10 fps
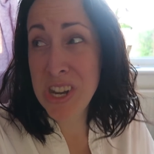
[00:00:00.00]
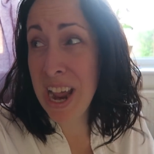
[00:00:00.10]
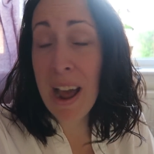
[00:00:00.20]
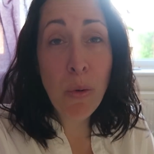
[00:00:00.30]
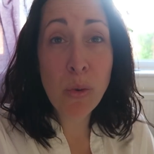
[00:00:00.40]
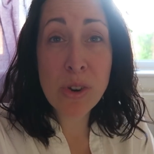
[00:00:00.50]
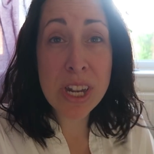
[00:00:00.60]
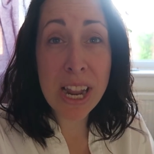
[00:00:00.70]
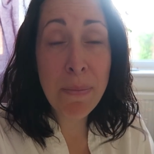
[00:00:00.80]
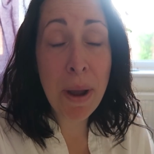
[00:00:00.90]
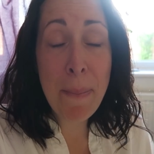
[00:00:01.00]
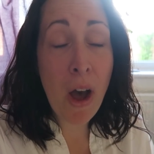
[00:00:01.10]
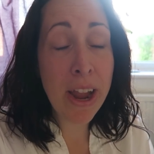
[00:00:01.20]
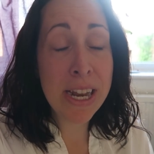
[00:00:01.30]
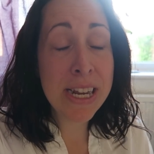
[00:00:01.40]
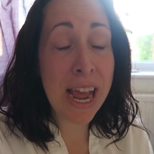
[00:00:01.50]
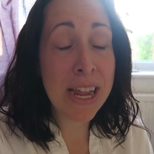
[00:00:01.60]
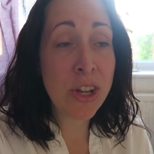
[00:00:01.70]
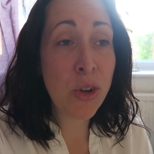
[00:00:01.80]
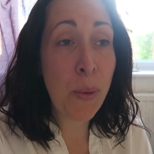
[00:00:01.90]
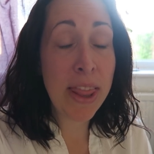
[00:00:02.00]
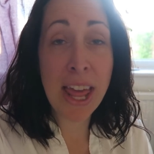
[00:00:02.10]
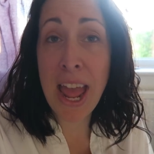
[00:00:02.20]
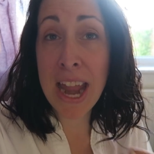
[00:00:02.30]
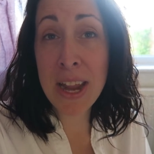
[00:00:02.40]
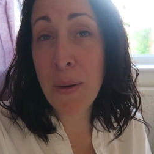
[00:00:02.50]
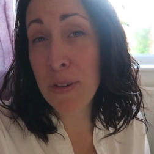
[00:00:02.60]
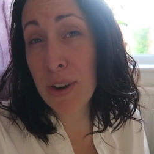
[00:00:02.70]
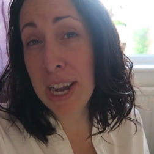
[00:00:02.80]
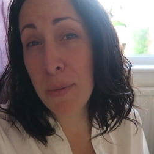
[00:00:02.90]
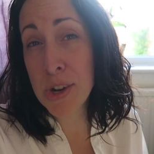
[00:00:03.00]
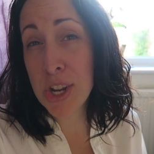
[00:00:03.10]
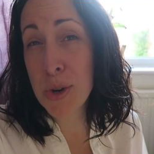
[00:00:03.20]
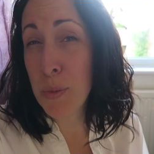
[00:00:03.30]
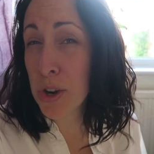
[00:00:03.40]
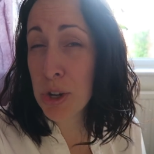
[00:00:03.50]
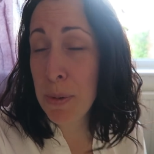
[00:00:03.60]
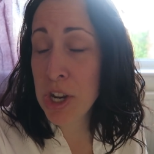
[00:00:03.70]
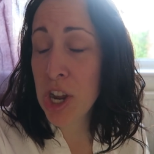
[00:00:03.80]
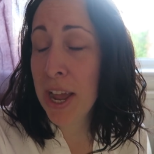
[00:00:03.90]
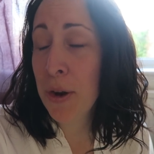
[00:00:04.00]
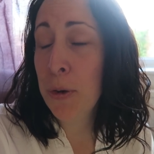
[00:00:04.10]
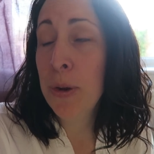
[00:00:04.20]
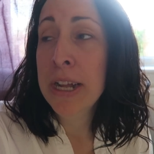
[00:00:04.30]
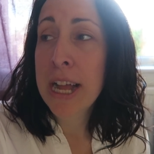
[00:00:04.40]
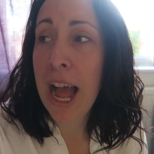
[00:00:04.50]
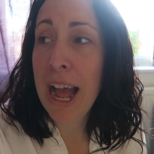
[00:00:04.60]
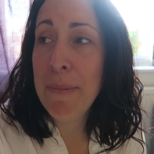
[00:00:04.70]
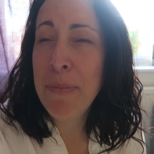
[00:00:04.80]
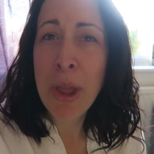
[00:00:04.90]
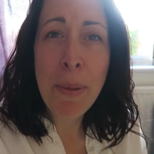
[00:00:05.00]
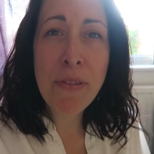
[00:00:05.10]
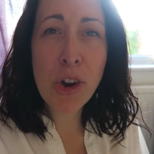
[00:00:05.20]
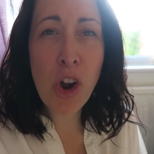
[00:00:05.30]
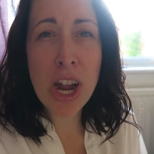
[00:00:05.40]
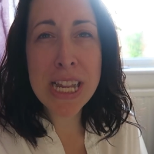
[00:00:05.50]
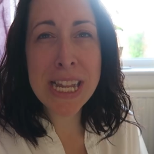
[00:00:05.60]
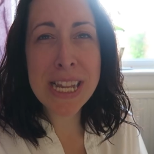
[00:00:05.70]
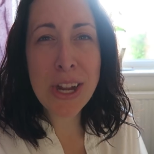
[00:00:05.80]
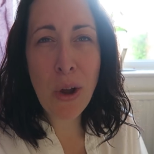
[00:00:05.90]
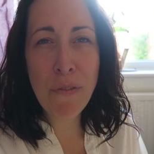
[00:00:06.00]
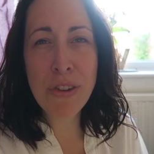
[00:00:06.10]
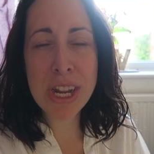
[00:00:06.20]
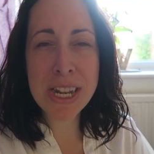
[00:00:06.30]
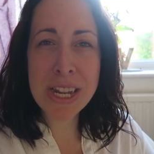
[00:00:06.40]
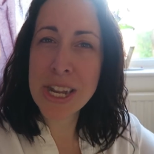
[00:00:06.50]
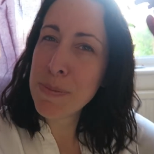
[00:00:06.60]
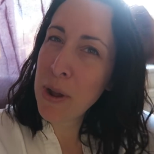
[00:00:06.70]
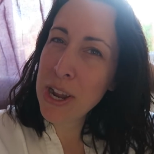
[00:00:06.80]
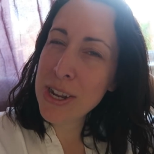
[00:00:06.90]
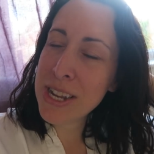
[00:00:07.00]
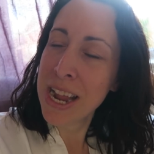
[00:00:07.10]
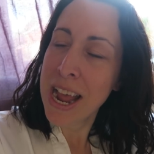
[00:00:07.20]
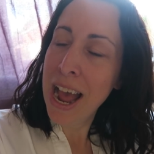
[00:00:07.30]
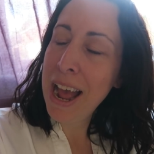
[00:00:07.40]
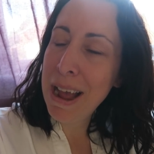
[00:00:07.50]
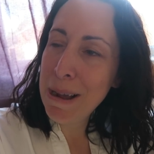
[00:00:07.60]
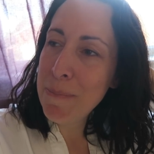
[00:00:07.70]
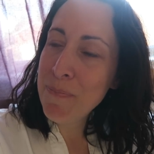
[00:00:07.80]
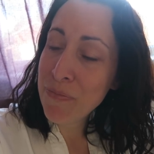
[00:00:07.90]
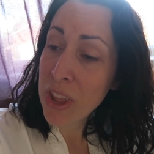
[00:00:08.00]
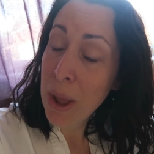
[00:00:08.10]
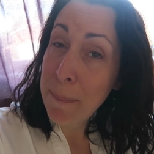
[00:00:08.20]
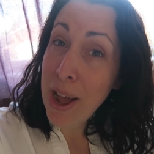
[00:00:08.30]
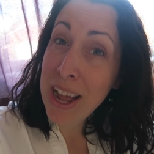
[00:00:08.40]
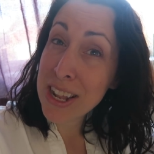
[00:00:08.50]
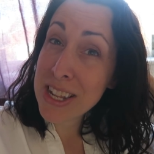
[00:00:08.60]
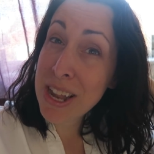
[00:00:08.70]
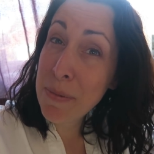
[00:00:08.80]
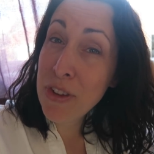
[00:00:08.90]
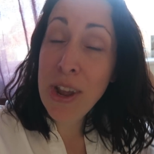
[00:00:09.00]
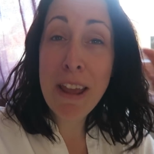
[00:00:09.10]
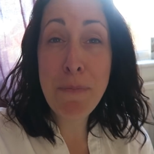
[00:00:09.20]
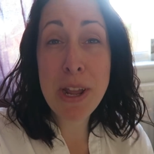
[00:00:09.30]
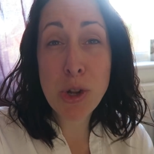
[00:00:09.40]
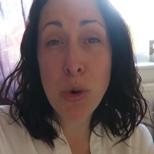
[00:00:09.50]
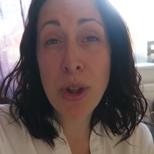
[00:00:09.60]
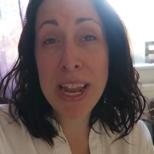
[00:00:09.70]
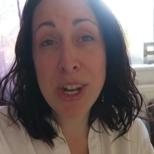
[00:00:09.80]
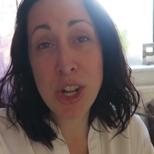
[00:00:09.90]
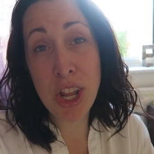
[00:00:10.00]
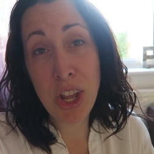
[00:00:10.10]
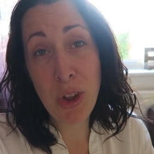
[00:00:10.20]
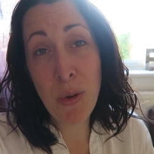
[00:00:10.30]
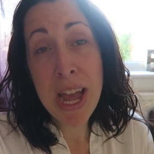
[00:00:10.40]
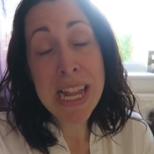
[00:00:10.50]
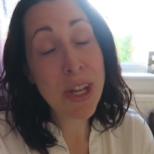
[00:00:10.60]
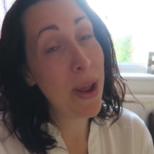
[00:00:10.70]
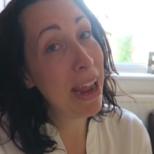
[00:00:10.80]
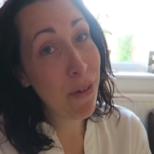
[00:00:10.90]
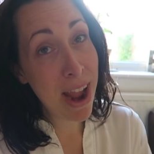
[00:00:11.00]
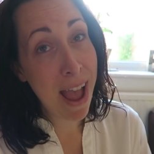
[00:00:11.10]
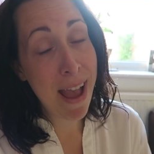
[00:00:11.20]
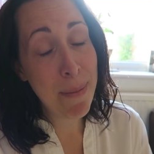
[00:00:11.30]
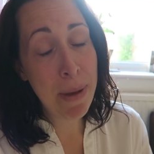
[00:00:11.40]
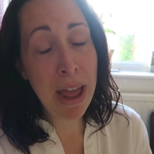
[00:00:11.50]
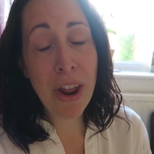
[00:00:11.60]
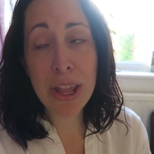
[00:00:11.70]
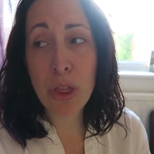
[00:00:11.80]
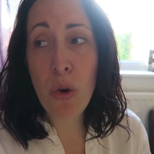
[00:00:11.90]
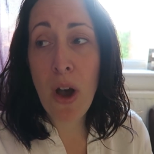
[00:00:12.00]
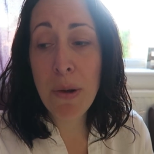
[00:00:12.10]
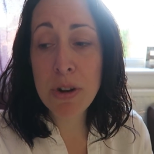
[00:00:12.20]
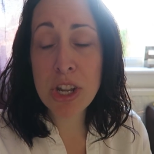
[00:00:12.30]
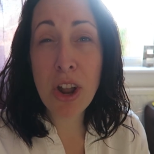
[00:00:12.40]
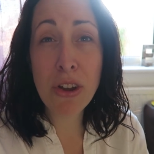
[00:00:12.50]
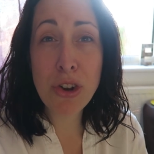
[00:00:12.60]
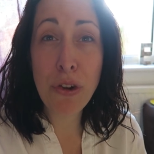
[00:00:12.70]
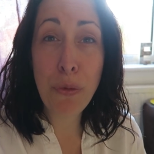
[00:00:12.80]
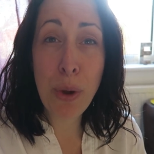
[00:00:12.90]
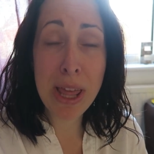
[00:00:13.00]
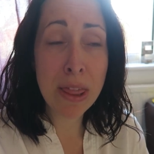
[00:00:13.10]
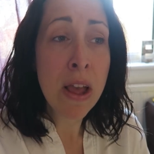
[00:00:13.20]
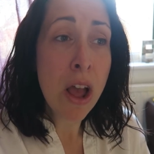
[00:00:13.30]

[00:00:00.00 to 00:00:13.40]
doubt in my mind as to whether anyone really wanted to watch my channel. Bit of a crisis in confidence, I suppose. But some of you gave me a talking to, so here I am. And I thought I would start off with